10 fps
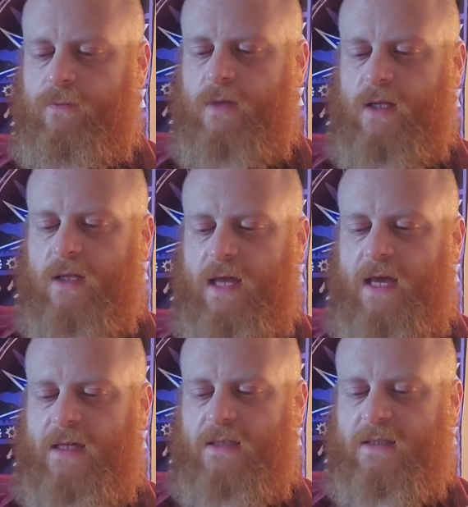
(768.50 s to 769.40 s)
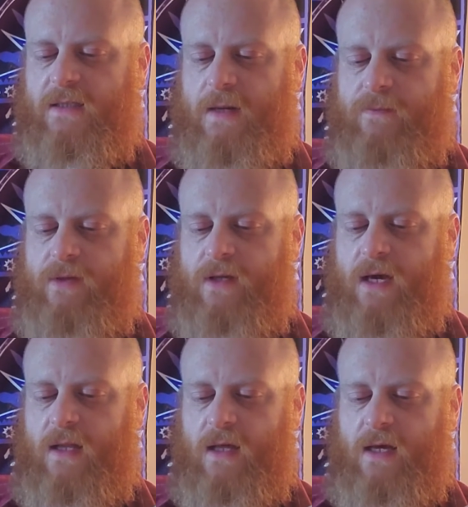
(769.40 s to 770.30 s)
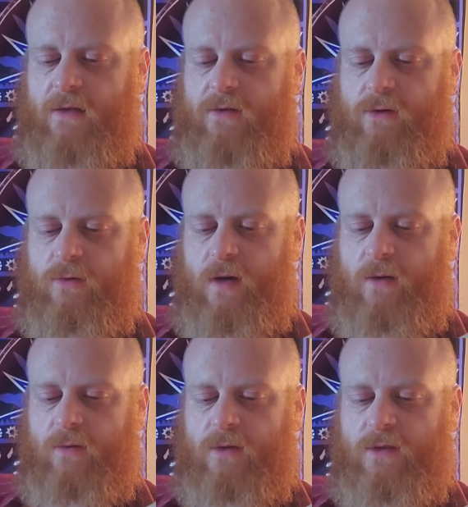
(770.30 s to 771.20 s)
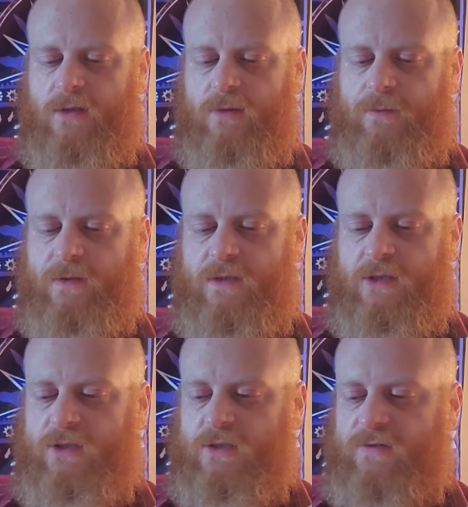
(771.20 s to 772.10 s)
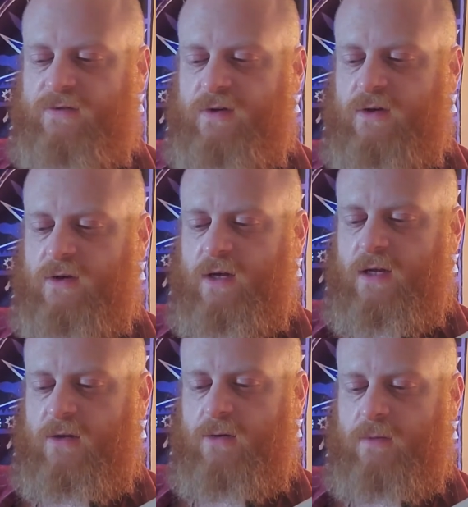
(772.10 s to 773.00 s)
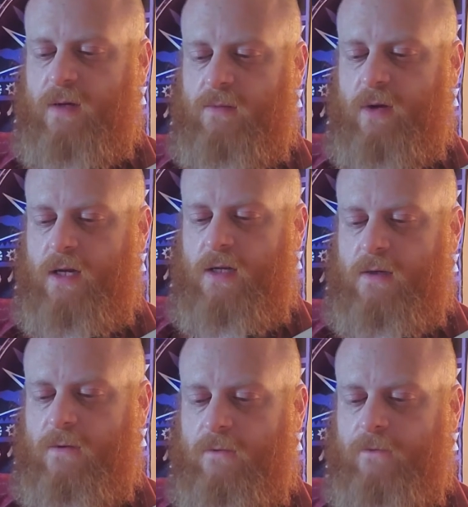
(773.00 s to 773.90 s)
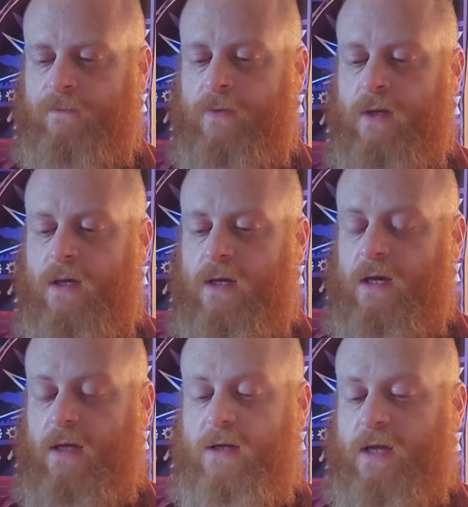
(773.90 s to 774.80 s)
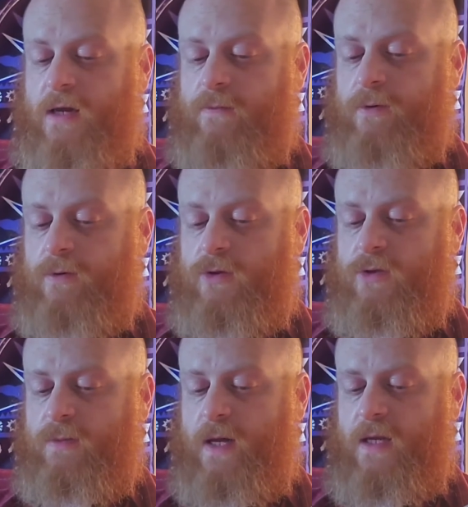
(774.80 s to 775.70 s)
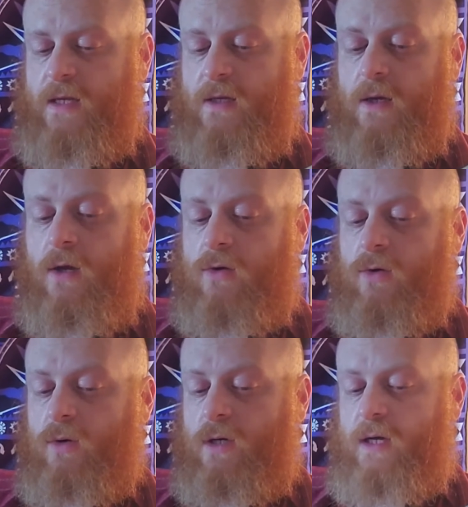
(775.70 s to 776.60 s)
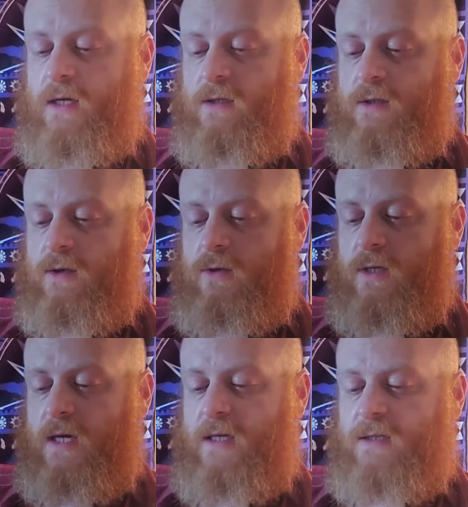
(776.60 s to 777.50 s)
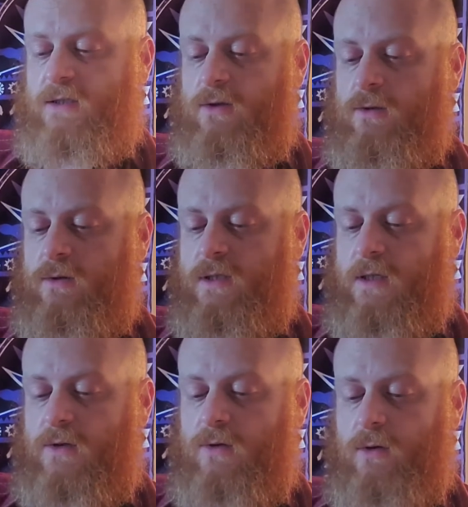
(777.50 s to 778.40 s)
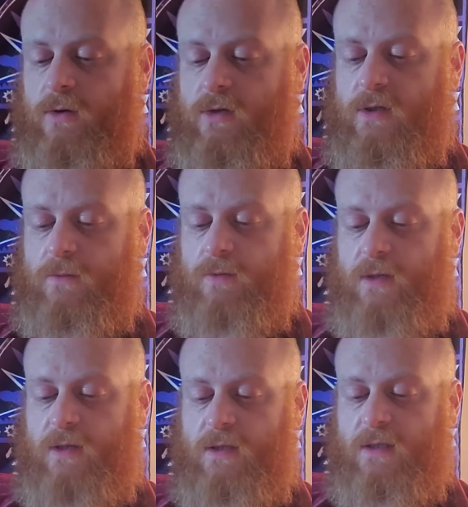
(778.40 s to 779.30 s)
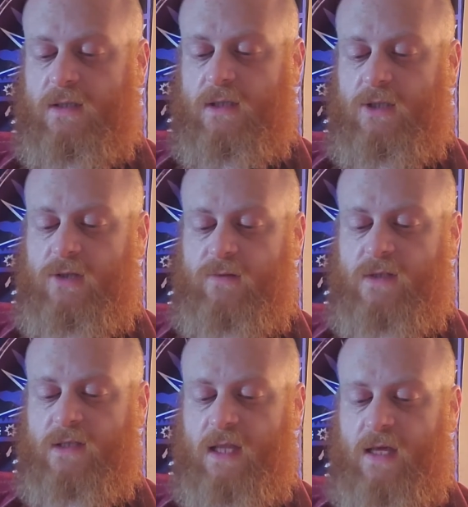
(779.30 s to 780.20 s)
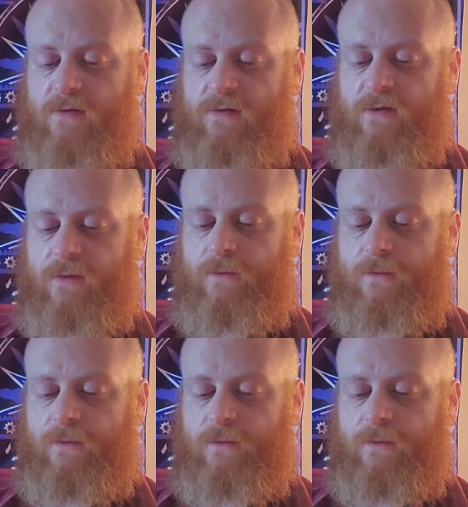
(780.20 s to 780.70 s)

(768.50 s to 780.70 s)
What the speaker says: At last, something allied to groundless, superstitious fear had entered my brain, and I did not approach the body, nor did I continue to cast stones at it in order to complete the extinction of its life.